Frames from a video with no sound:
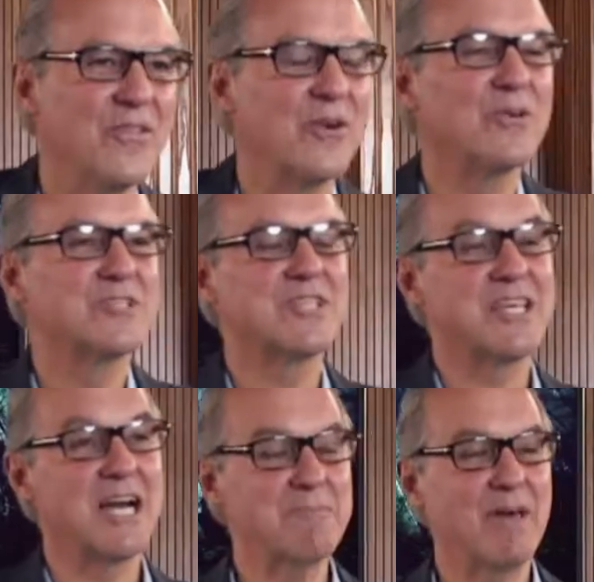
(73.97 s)
was a
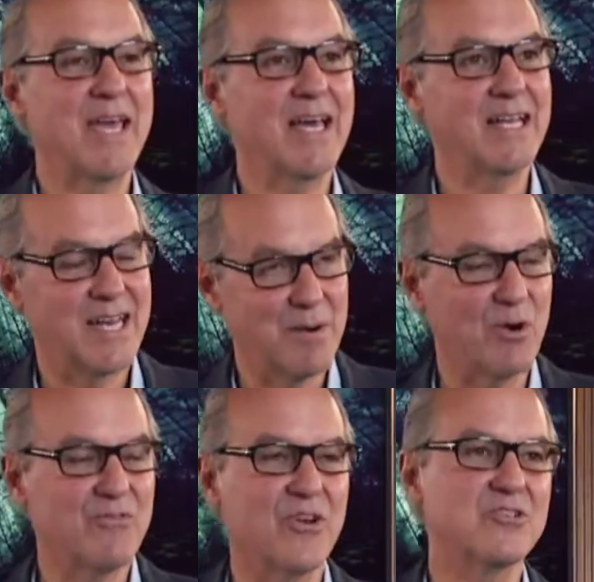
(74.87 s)
young man a number
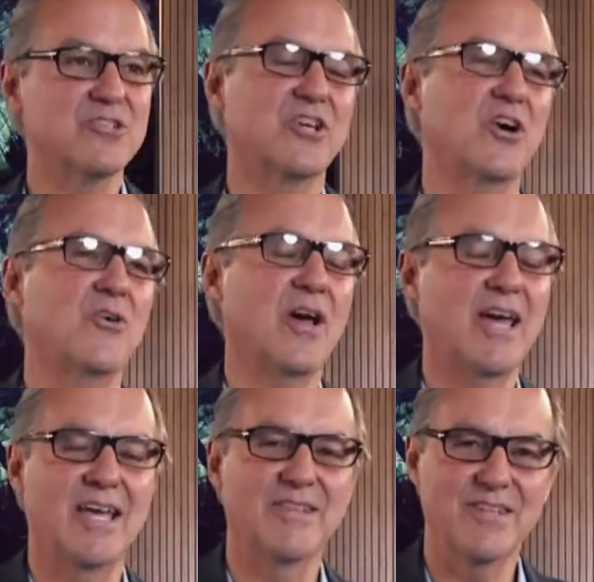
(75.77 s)
of years ago
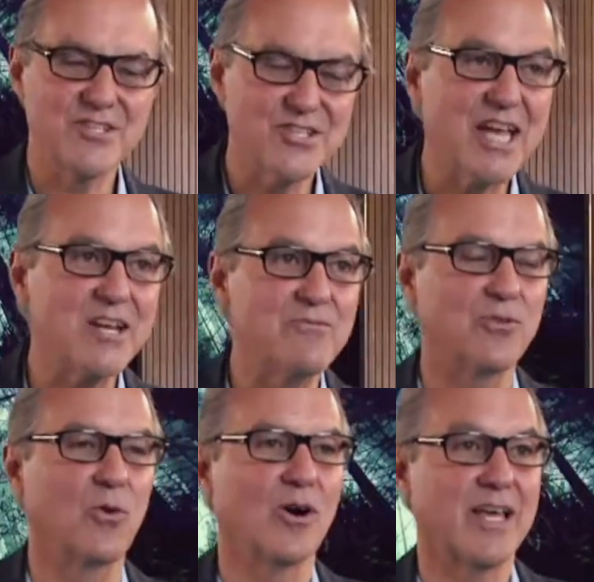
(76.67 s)
in the state of
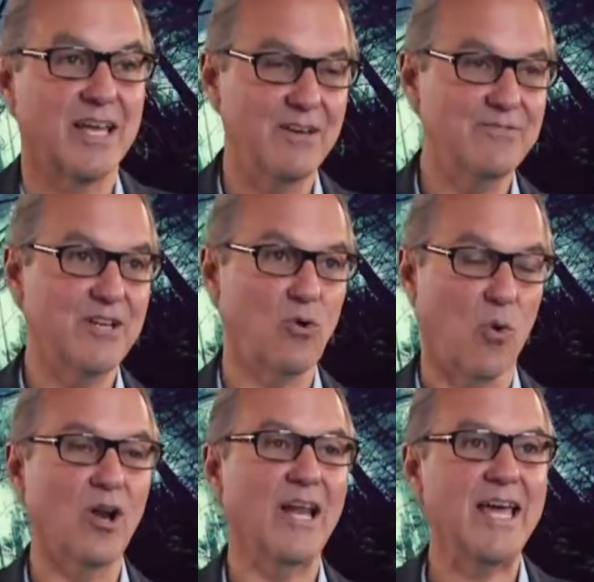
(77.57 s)
Florida. He lived in
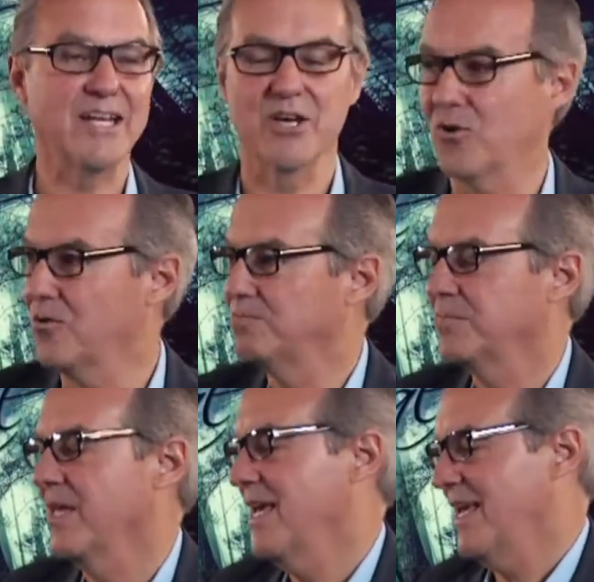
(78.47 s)
Orlando.
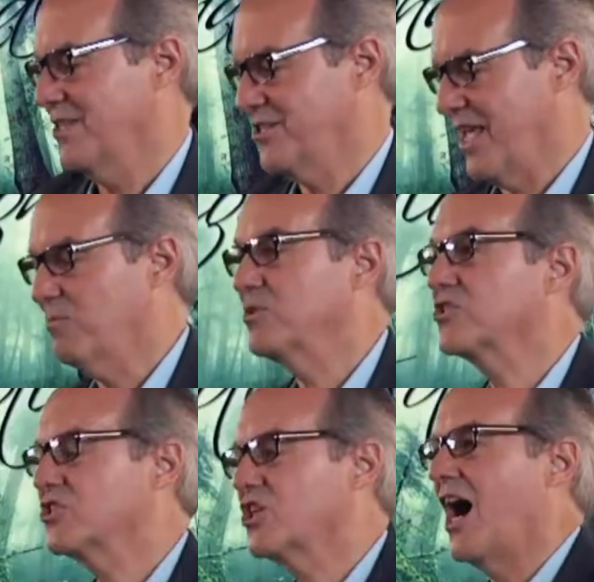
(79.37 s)
His name was
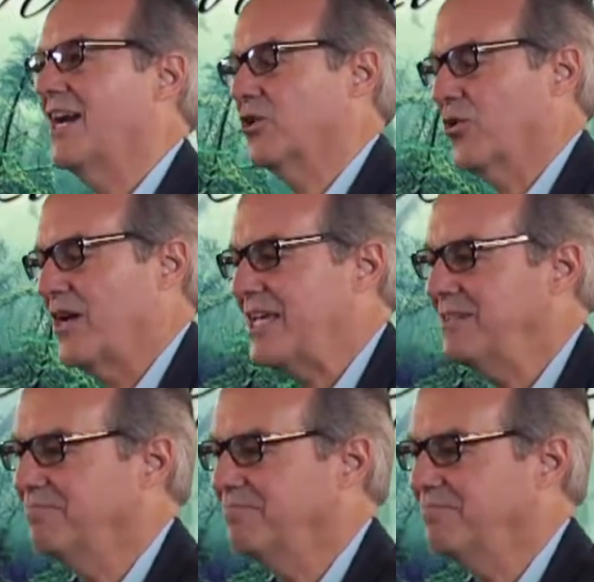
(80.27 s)
Scott Green.